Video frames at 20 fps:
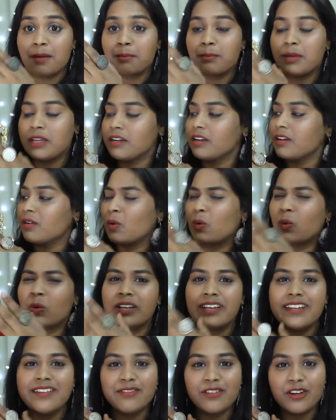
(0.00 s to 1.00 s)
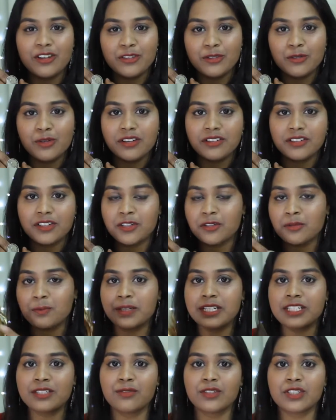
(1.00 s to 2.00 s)
mirror only for 200
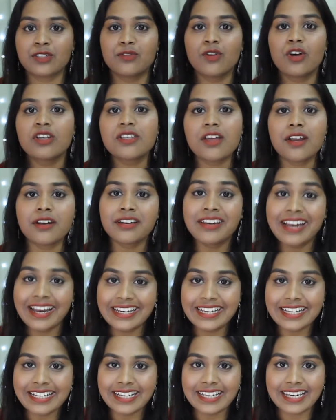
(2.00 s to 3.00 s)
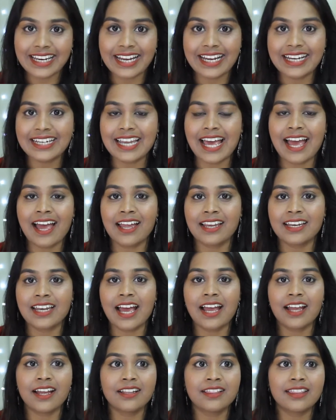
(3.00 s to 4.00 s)
rupees, which was really great, and
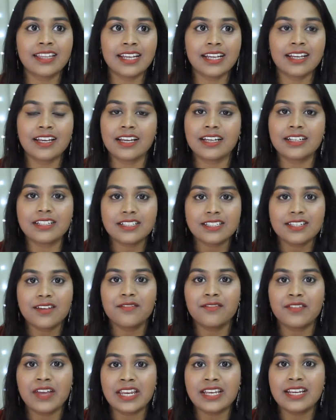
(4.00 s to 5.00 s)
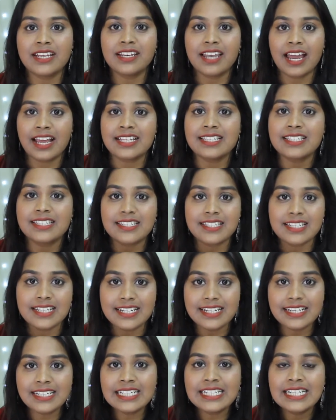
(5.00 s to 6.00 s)
I think it is a very nice
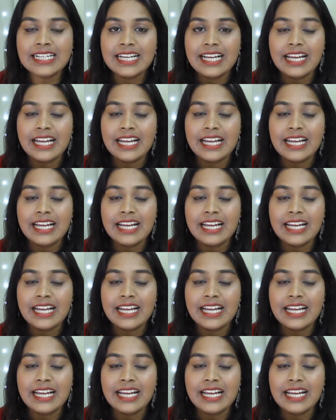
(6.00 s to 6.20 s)
deal.